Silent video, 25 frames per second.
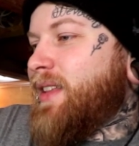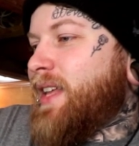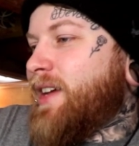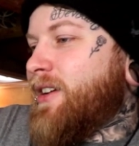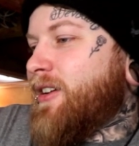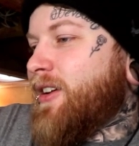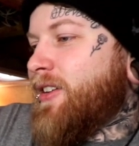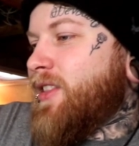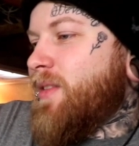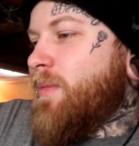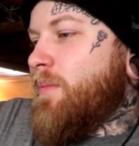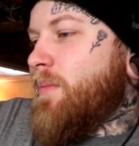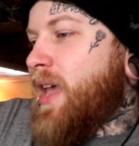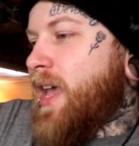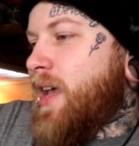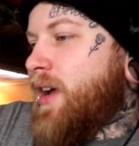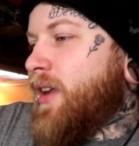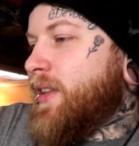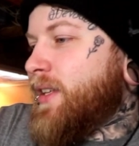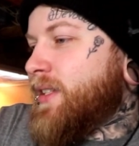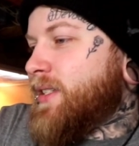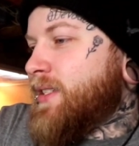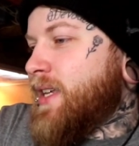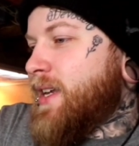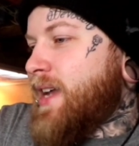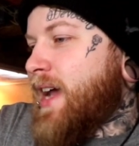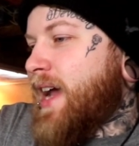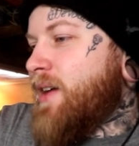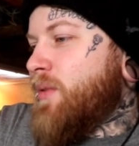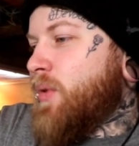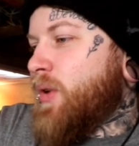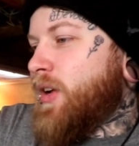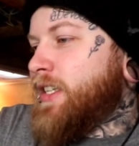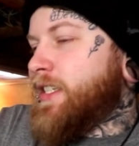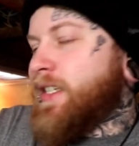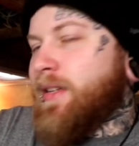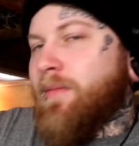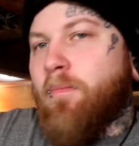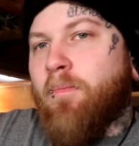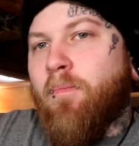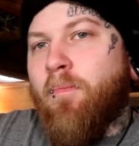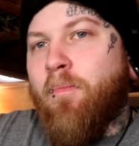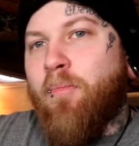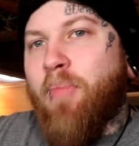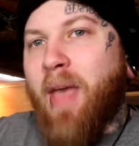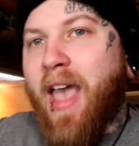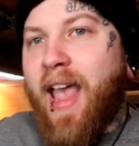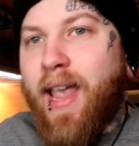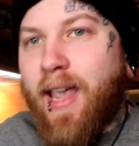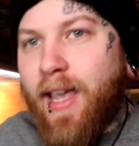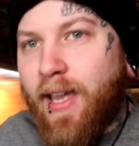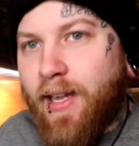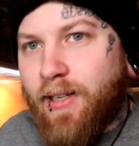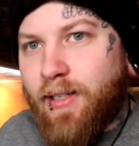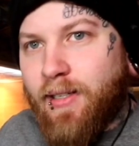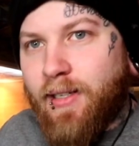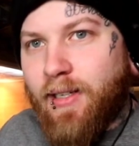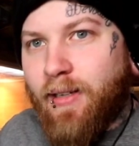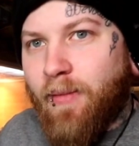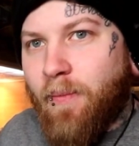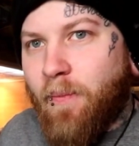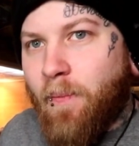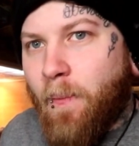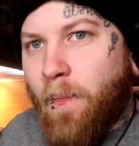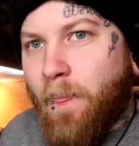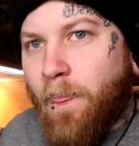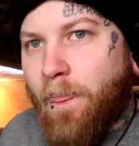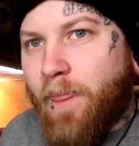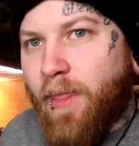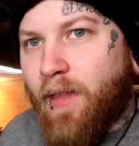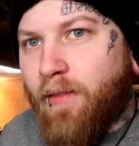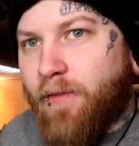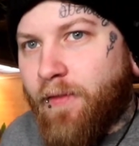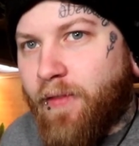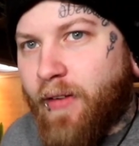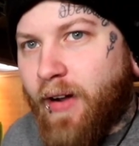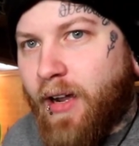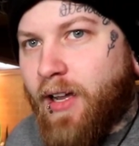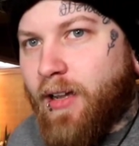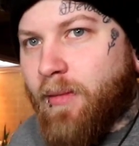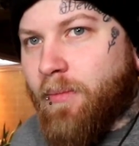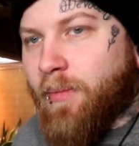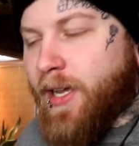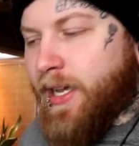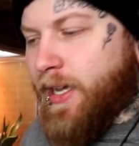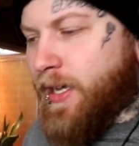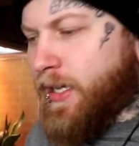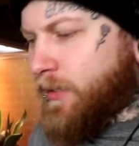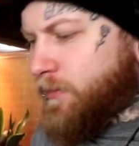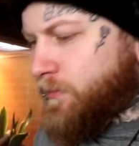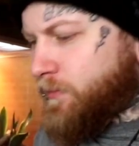a letter in the mail that said I was banned from